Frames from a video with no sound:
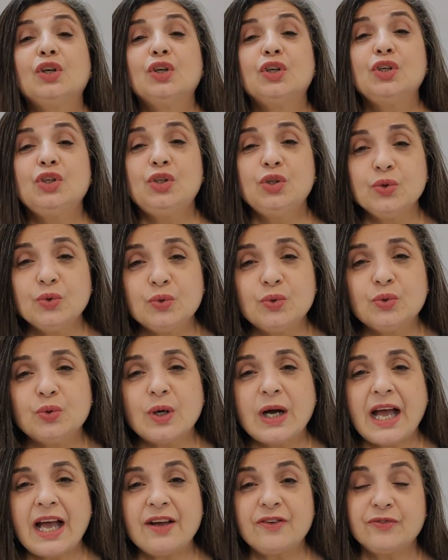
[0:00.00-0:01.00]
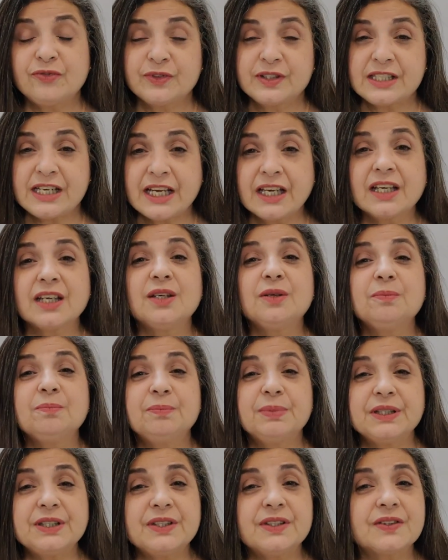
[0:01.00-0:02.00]
You have taken
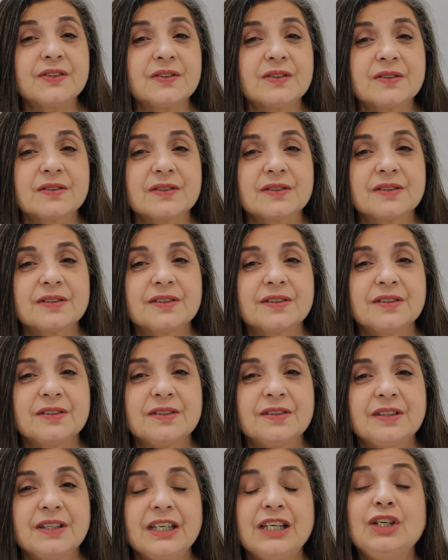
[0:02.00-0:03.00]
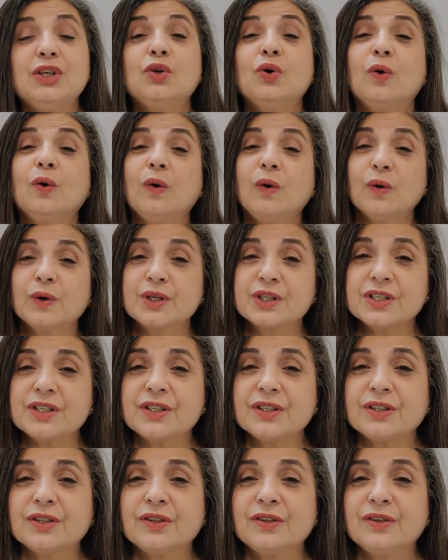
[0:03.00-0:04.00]
birth in order